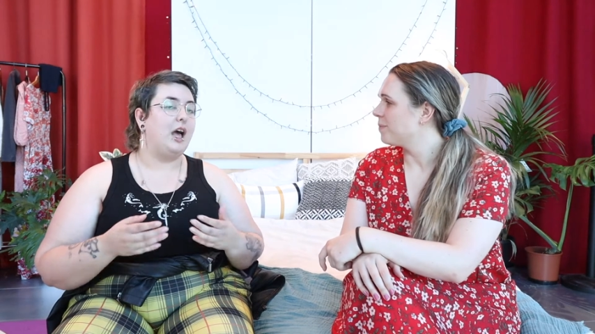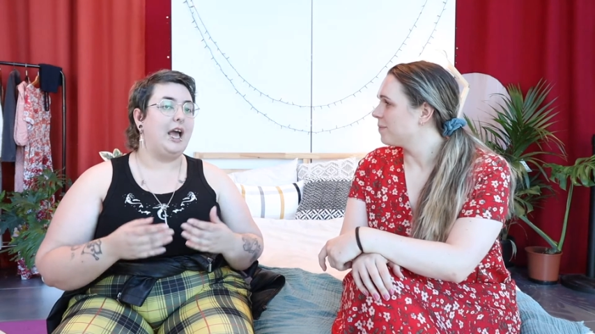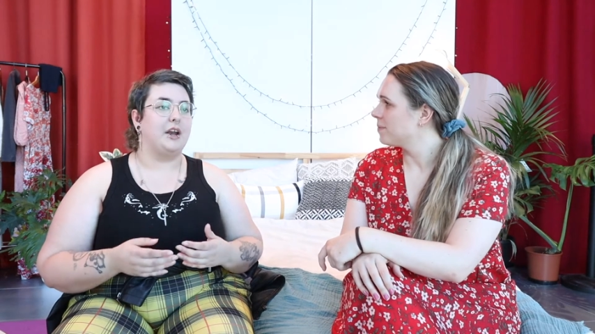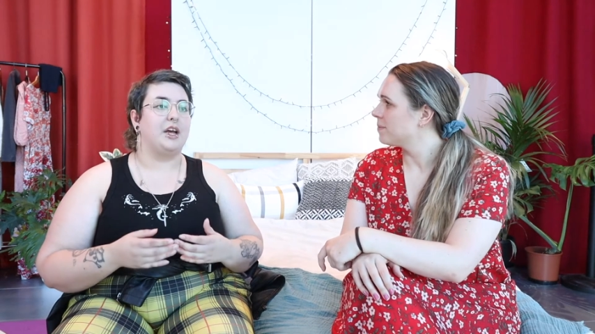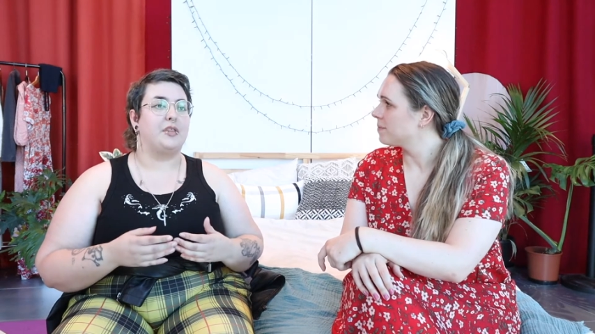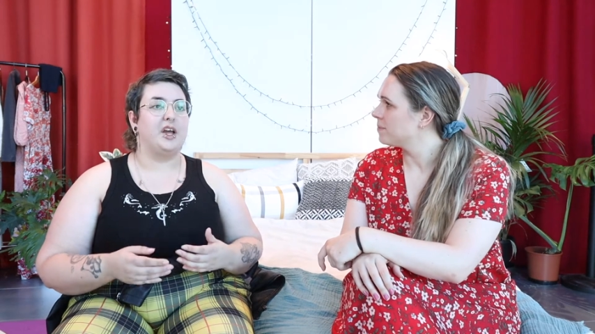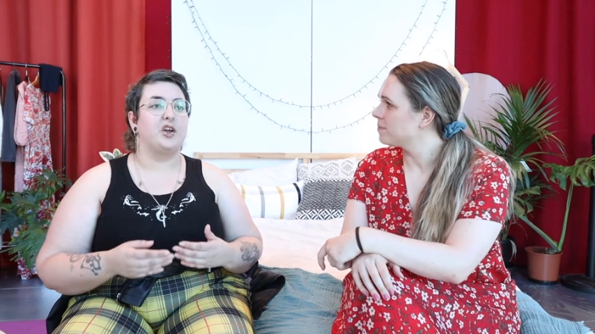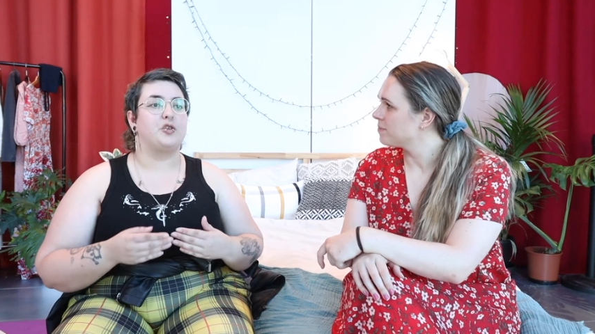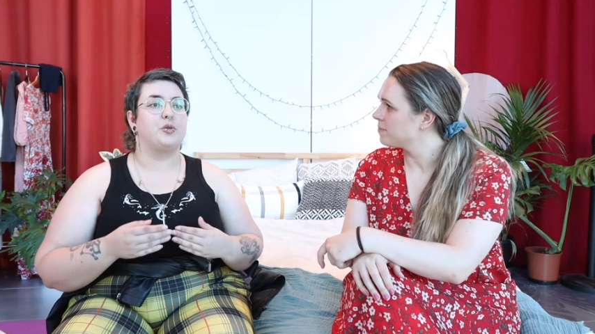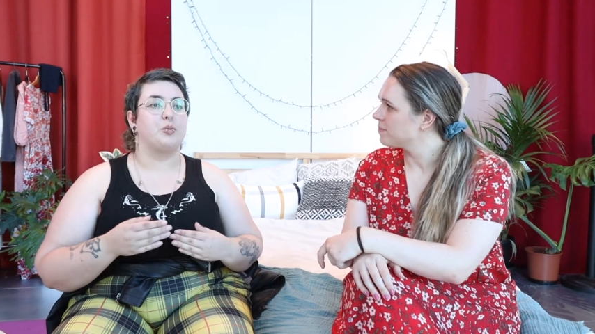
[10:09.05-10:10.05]
Speaker 1: And I think
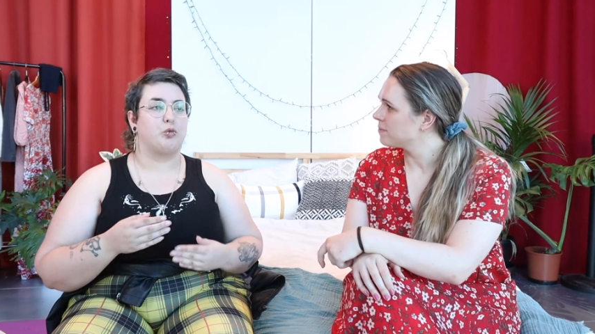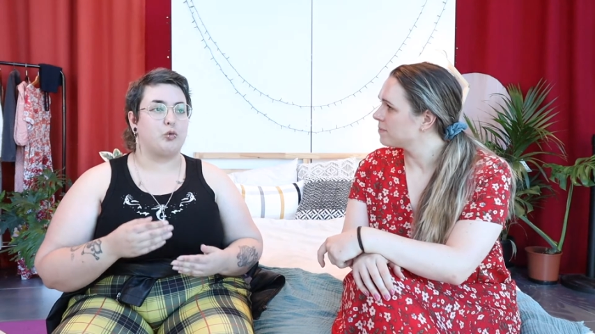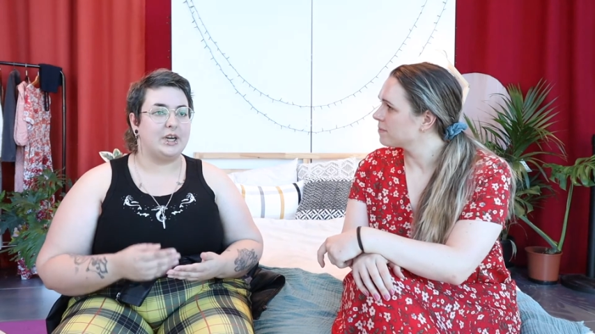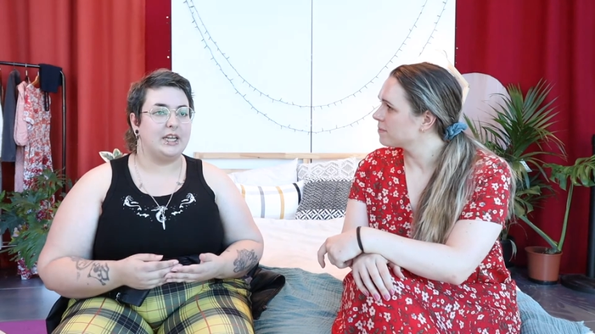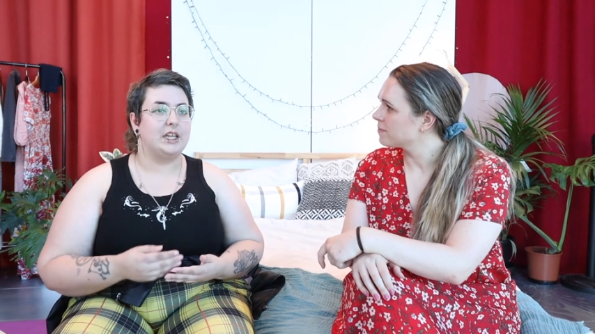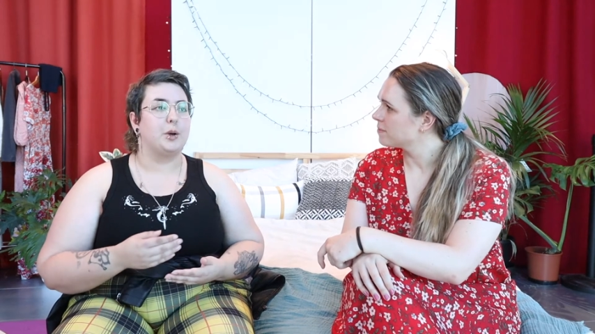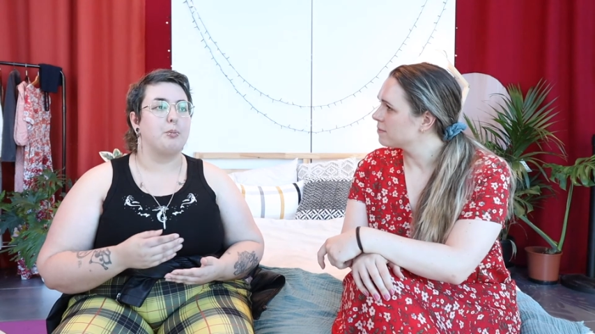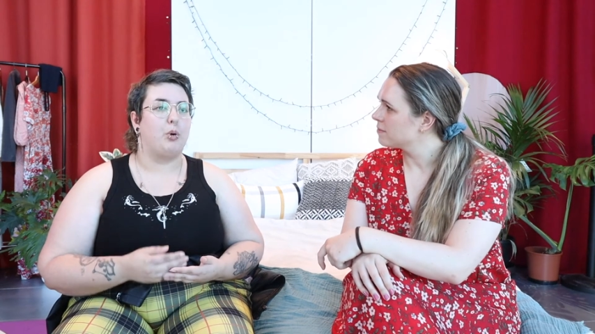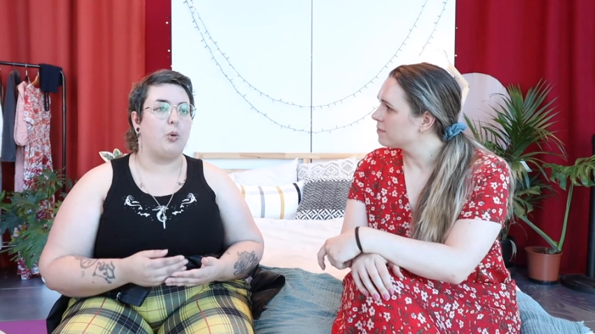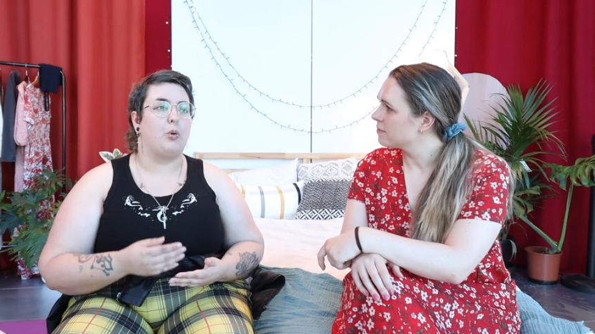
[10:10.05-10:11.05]
it's really
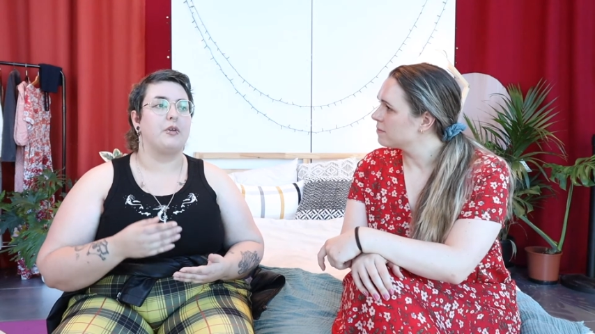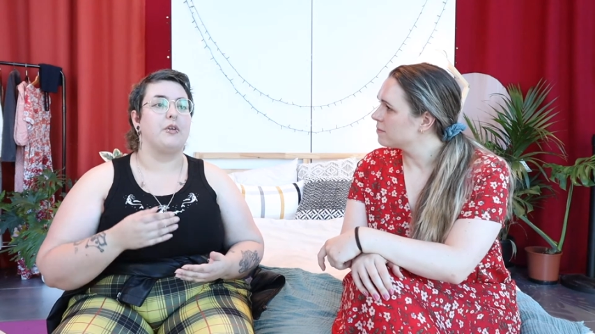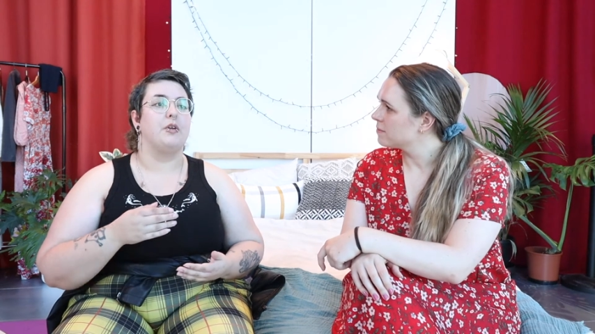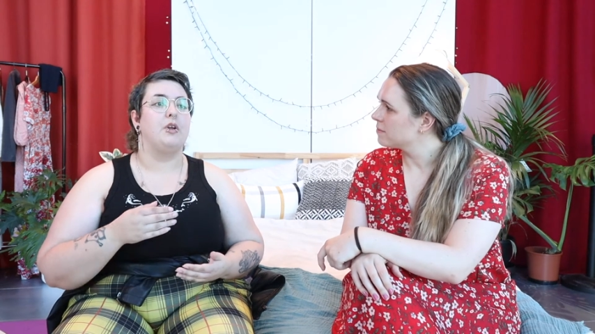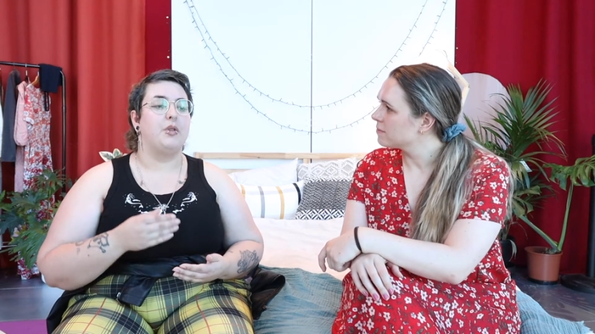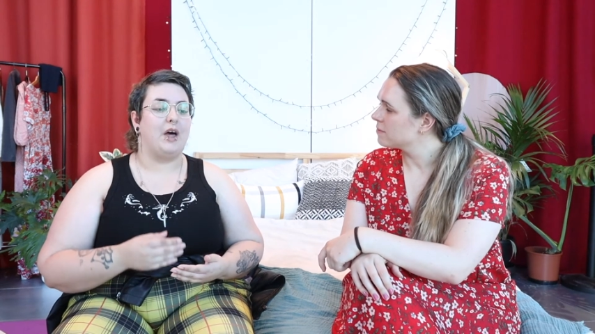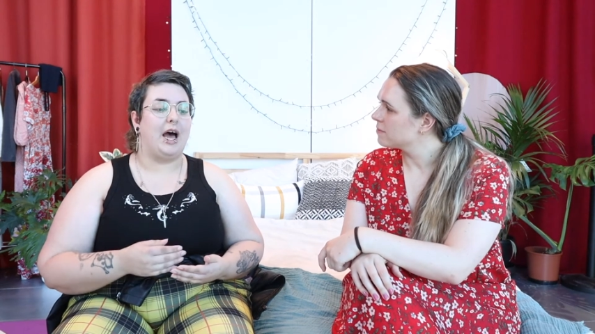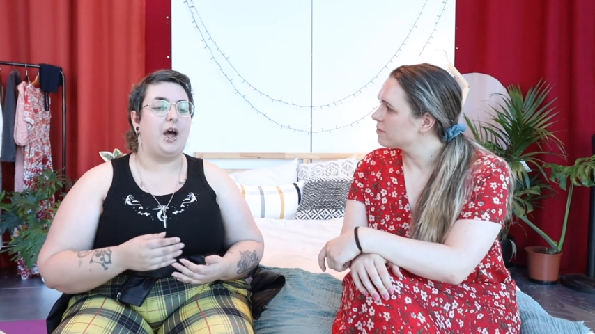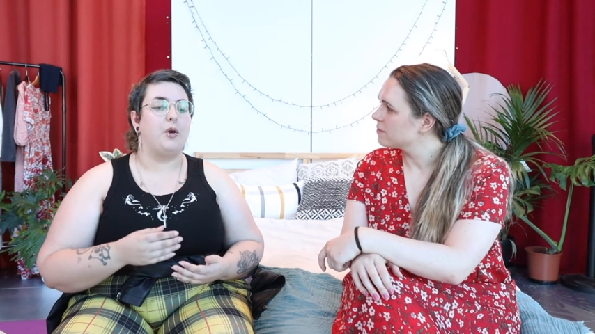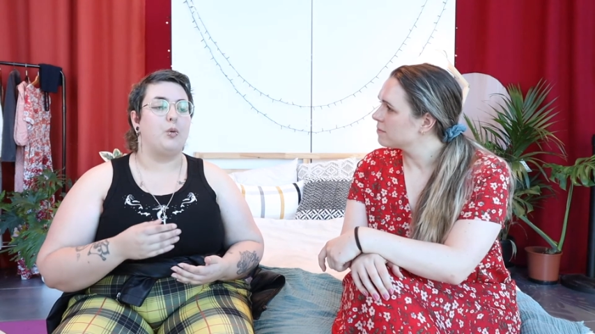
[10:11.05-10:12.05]
important that